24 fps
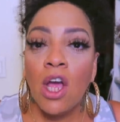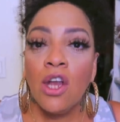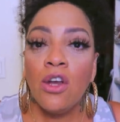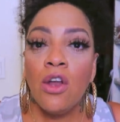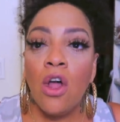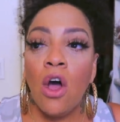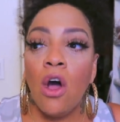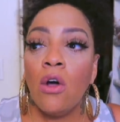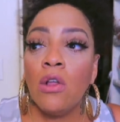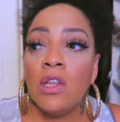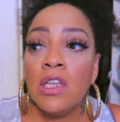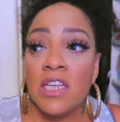
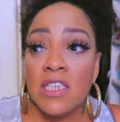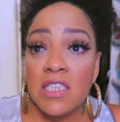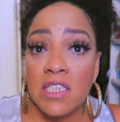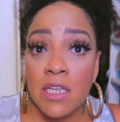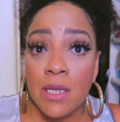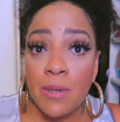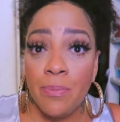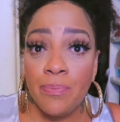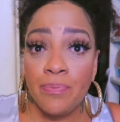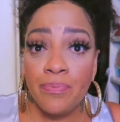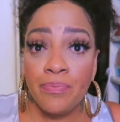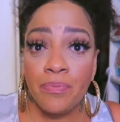No,
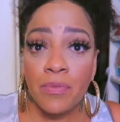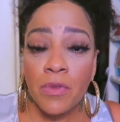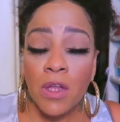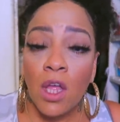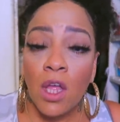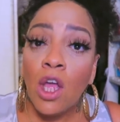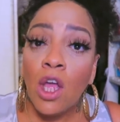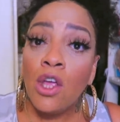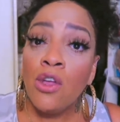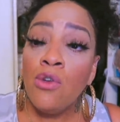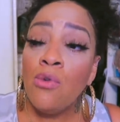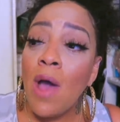listen,
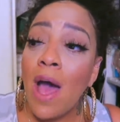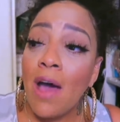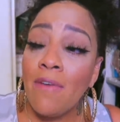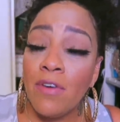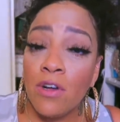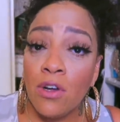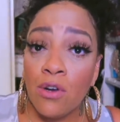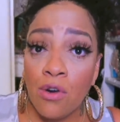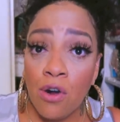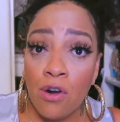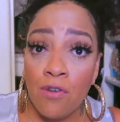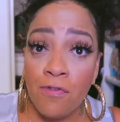you have
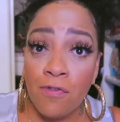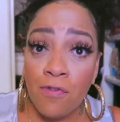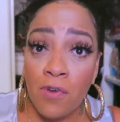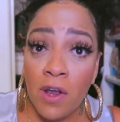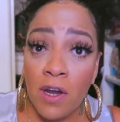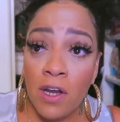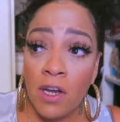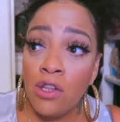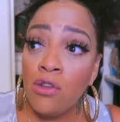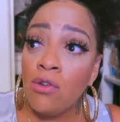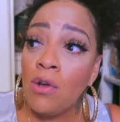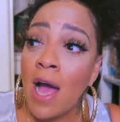a
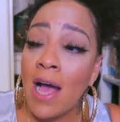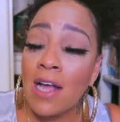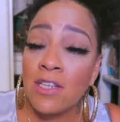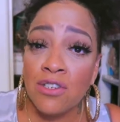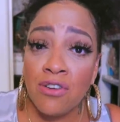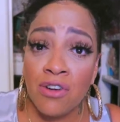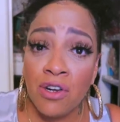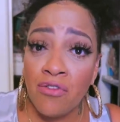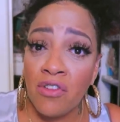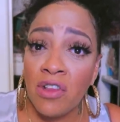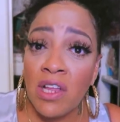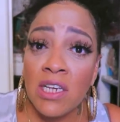girlfriend and you guys
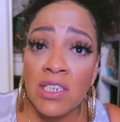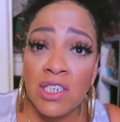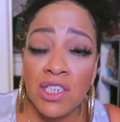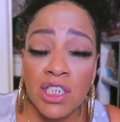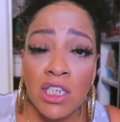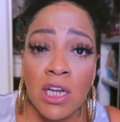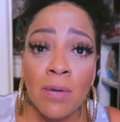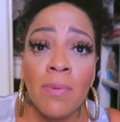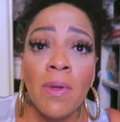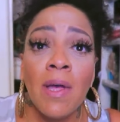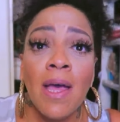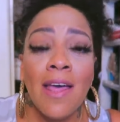are in a
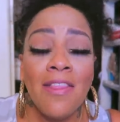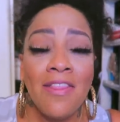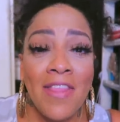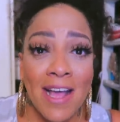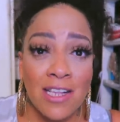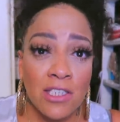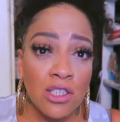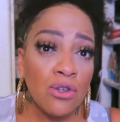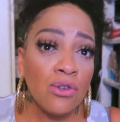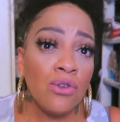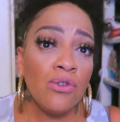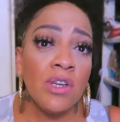relationship.
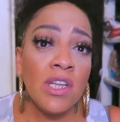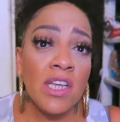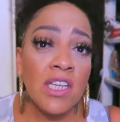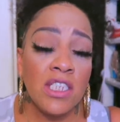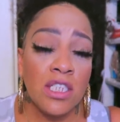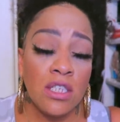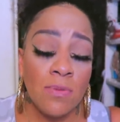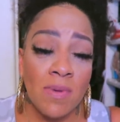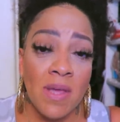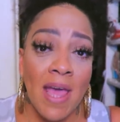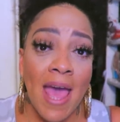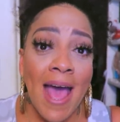That's who you
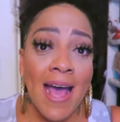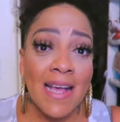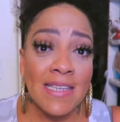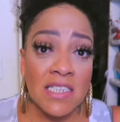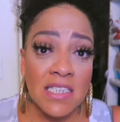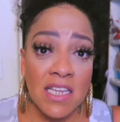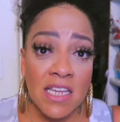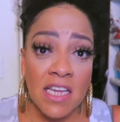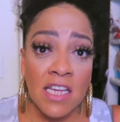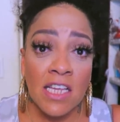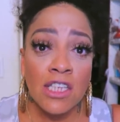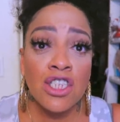need to be
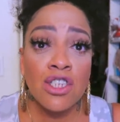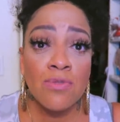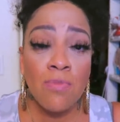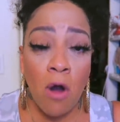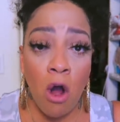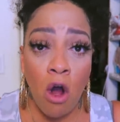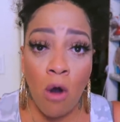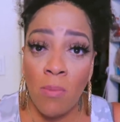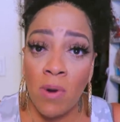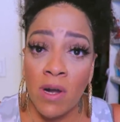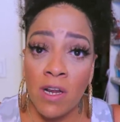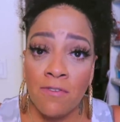asking to
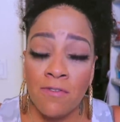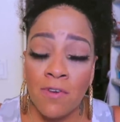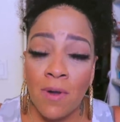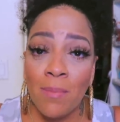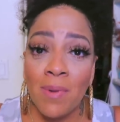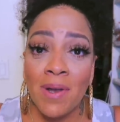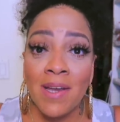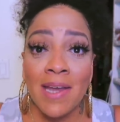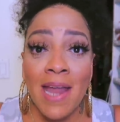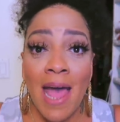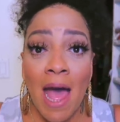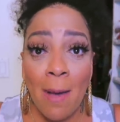borrow money
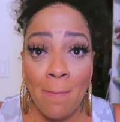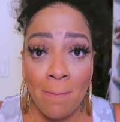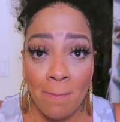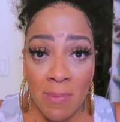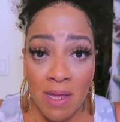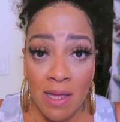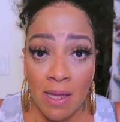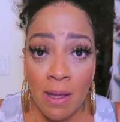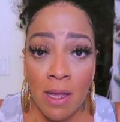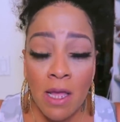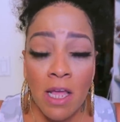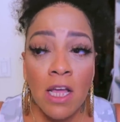from, not
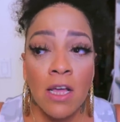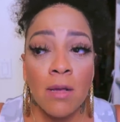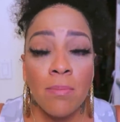me.